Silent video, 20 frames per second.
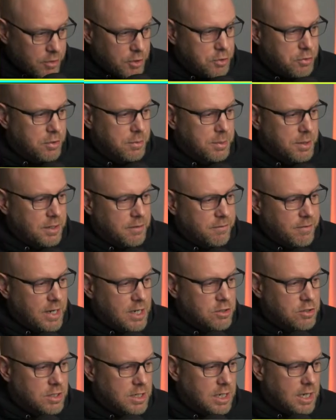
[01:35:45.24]
tribal
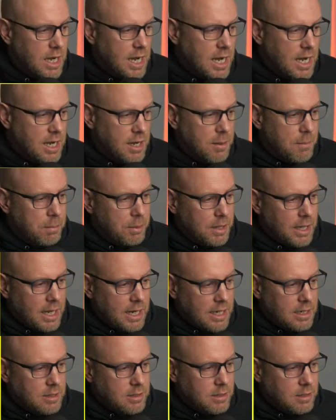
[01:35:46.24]
invasion on
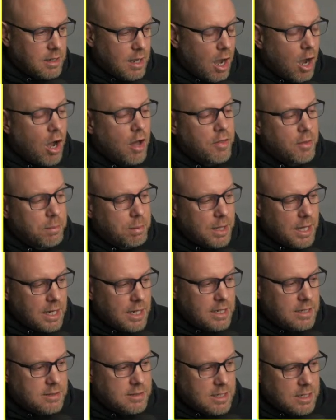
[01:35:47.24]
the
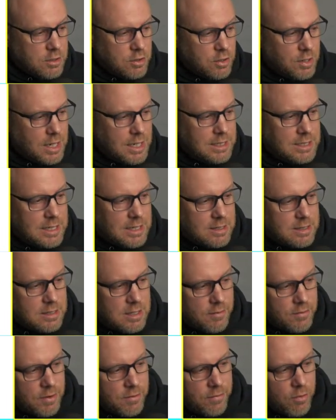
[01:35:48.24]
planet in Sector
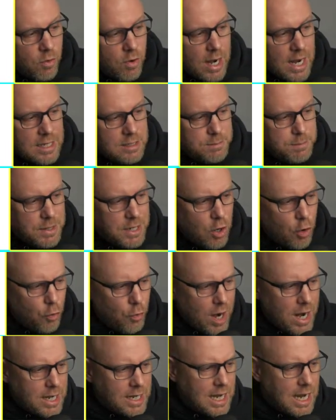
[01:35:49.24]
1974 has been
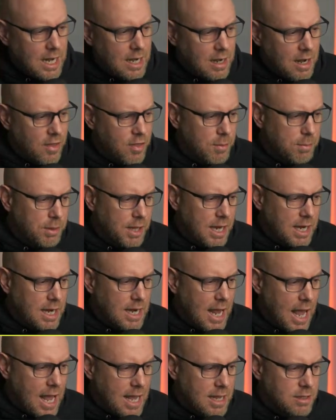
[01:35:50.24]
eradicated, and the planet
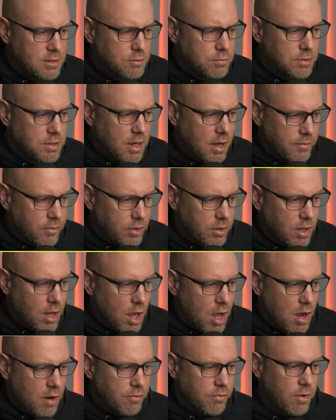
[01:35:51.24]
has recovered
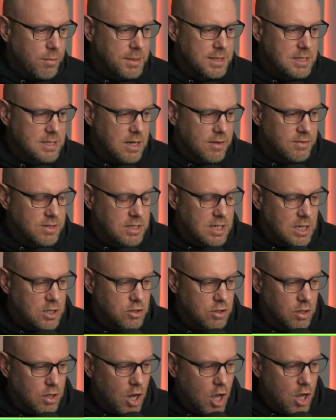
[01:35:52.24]
from its
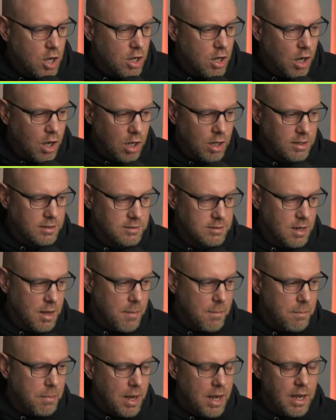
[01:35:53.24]
devastation caused
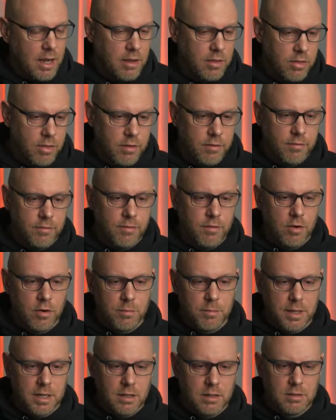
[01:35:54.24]
by the
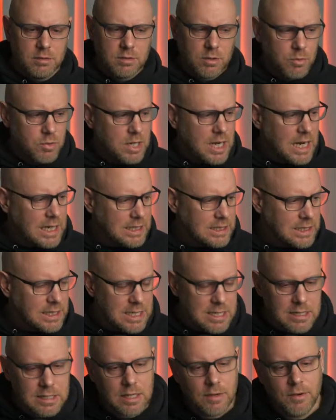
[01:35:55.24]
vermin. So
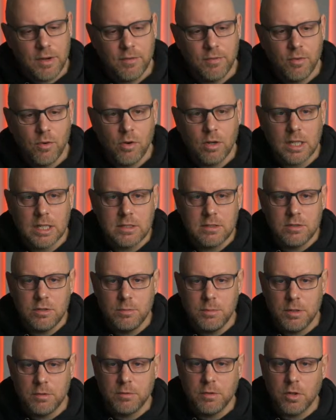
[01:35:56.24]
1974, let's zoom
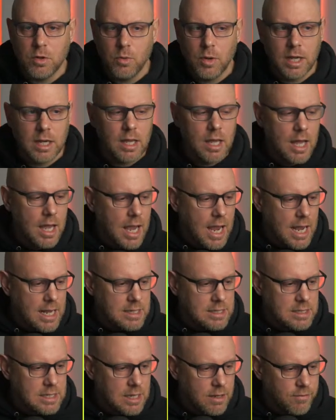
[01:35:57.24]
in real quick
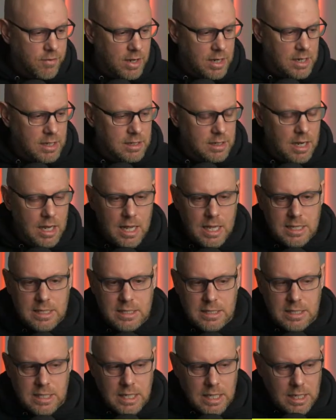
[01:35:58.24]
and see if I can
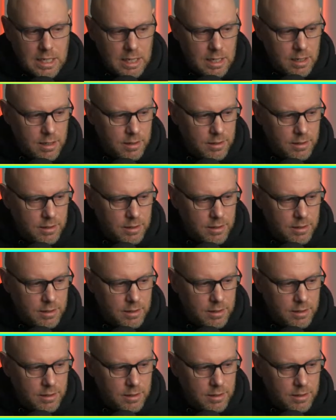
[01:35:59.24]
see